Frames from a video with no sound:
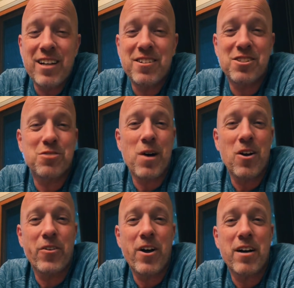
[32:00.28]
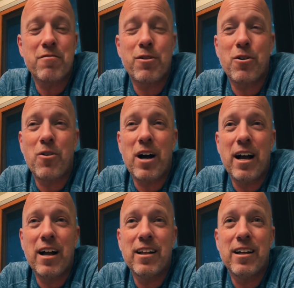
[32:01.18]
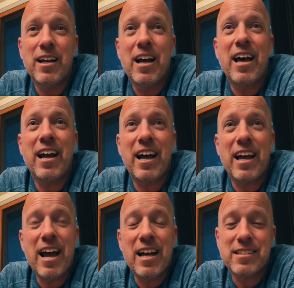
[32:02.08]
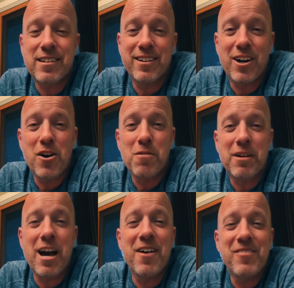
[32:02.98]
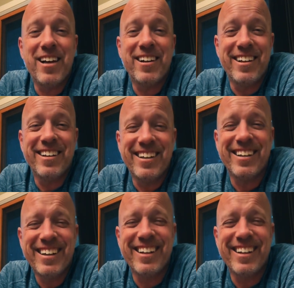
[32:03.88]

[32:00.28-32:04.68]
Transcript: tried to small talk for a while, and I asked her to homecoming.